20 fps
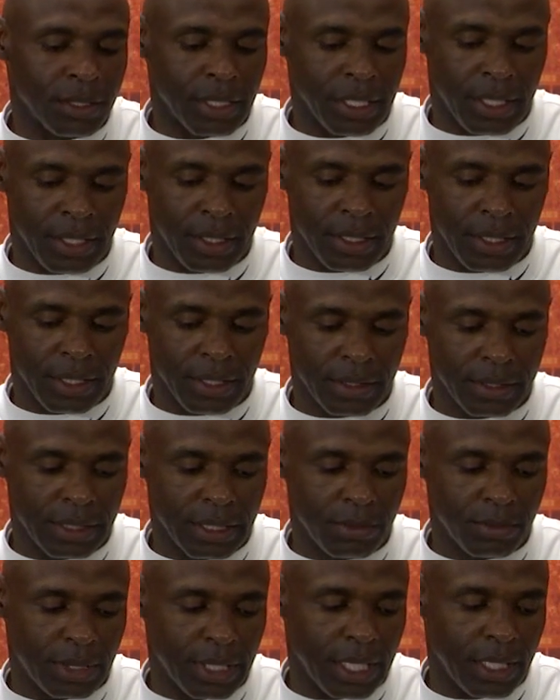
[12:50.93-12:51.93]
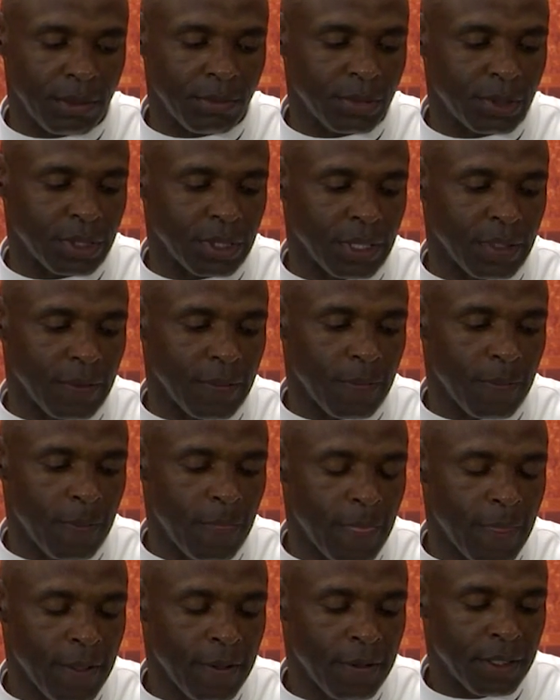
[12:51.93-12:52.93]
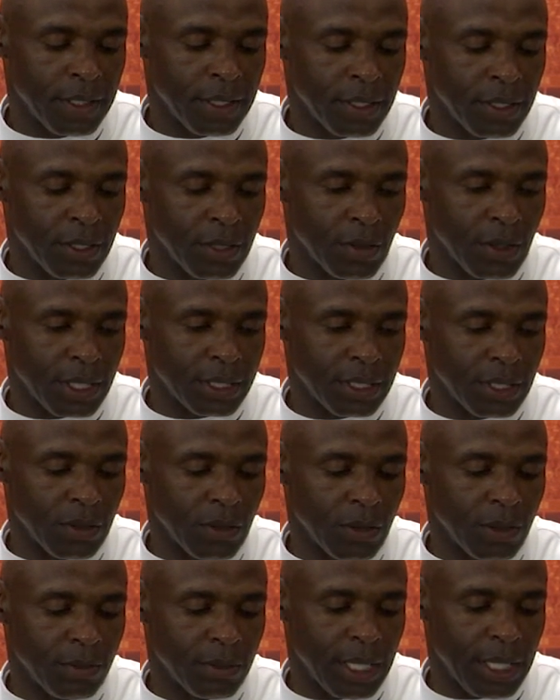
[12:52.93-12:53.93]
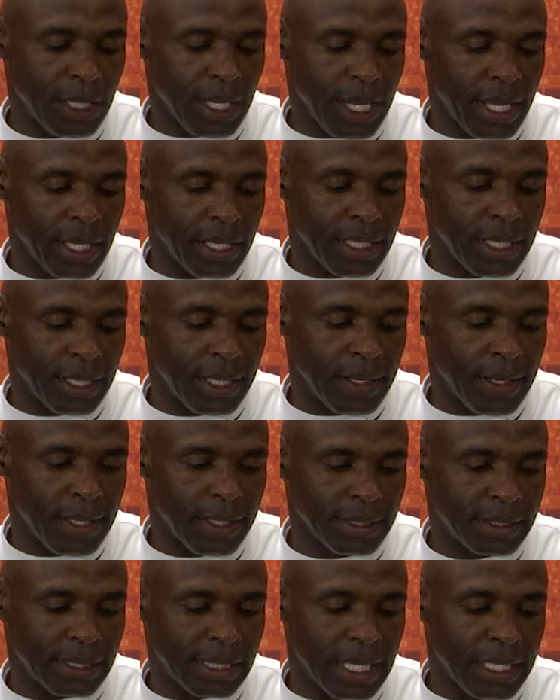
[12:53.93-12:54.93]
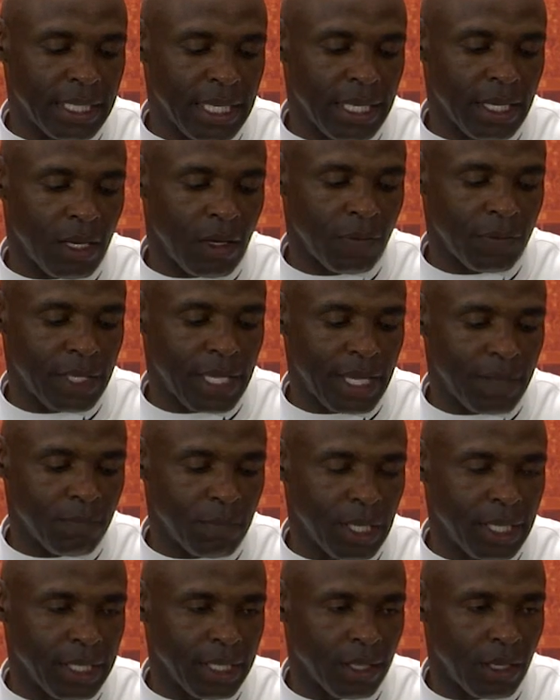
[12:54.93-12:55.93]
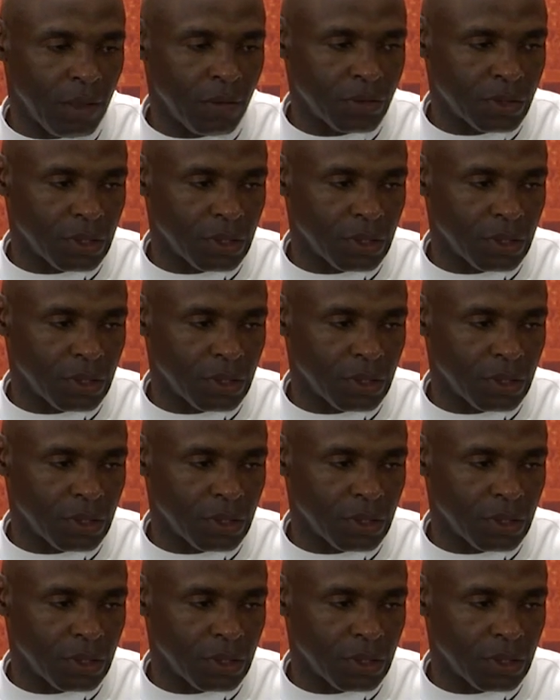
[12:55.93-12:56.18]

And, and uh, sometimes, um, you know, I told them they had uh, Sunday off, they had Monday off.